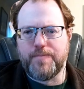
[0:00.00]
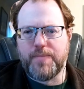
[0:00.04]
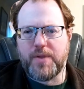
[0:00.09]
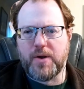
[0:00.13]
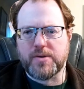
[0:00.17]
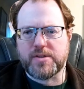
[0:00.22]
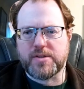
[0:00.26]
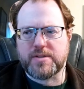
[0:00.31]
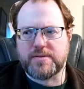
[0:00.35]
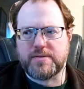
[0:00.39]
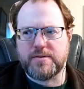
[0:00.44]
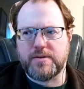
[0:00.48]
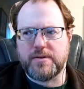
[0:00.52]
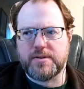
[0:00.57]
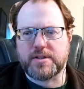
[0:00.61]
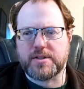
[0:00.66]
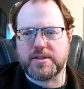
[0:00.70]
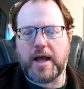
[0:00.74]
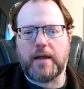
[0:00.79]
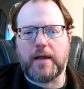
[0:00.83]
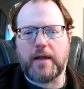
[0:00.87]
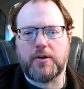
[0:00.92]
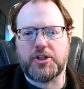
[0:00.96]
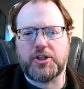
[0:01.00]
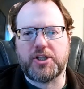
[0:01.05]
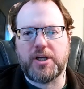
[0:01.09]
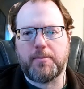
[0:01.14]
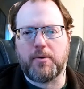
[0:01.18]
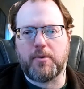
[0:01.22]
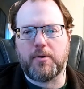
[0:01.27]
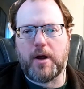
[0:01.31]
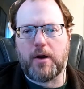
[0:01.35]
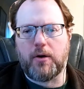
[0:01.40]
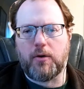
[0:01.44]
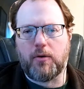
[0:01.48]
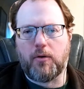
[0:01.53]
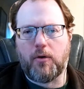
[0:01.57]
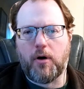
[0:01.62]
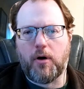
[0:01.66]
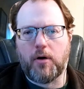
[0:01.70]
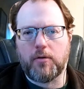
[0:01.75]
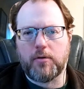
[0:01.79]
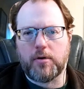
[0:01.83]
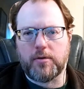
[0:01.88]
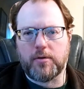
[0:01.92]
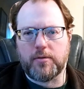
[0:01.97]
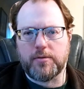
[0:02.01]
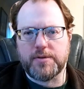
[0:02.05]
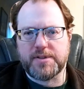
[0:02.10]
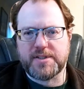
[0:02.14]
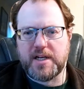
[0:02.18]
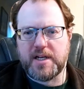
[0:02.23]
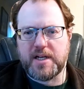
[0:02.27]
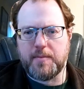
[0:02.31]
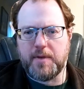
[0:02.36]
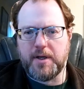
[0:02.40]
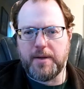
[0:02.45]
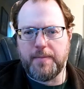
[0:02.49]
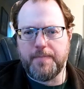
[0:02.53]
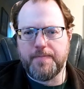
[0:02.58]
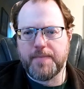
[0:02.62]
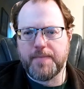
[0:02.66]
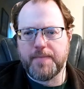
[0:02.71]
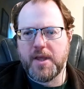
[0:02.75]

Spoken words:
there's scholarship around horror cinema